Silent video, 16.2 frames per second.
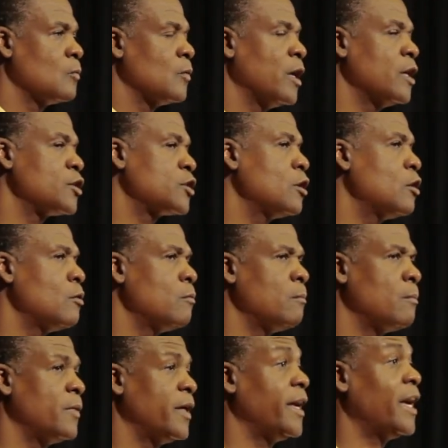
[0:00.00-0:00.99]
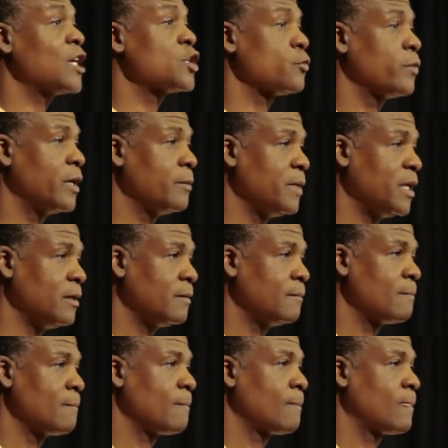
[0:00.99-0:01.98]
And so they x ray me,
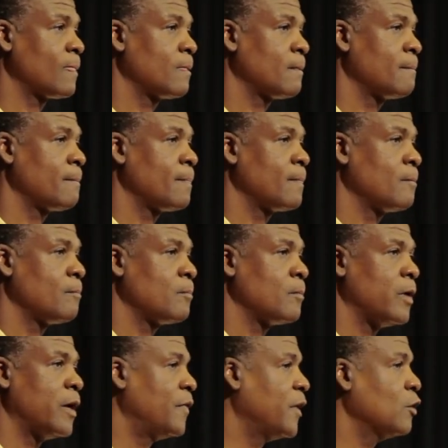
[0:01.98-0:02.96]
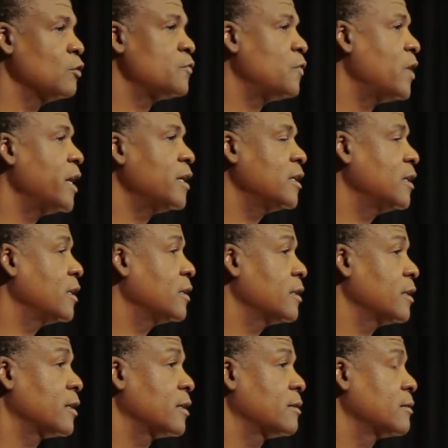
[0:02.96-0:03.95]
and they don't find
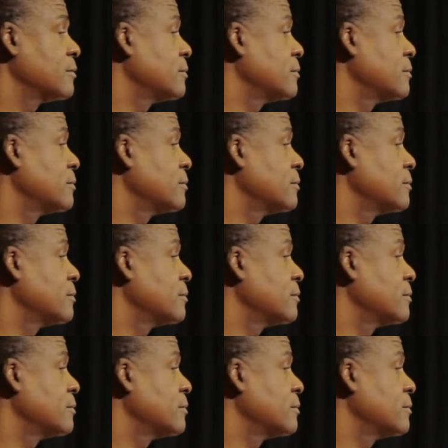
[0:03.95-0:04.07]
anything.